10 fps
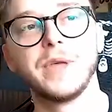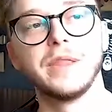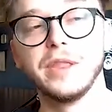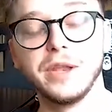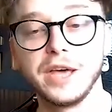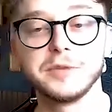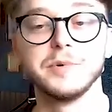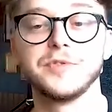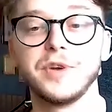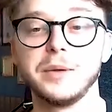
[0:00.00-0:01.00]
And then the next
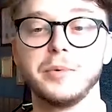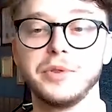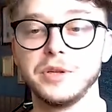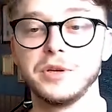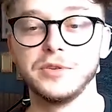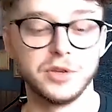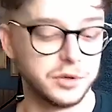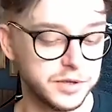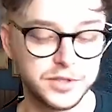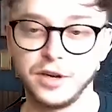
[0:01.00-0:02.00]
most valuable thing you can
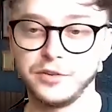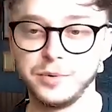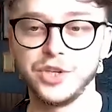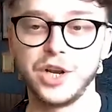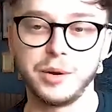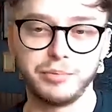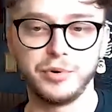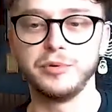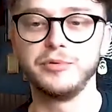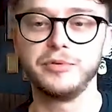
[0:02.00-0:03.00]
do is start to inject
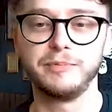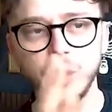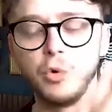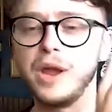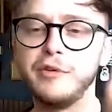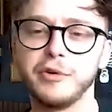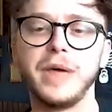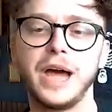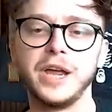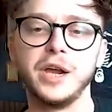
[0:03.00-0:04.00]
proof away from
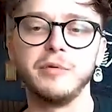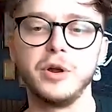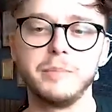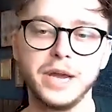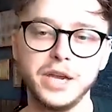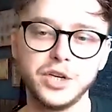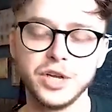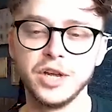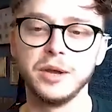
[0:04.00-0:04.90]
that hero page,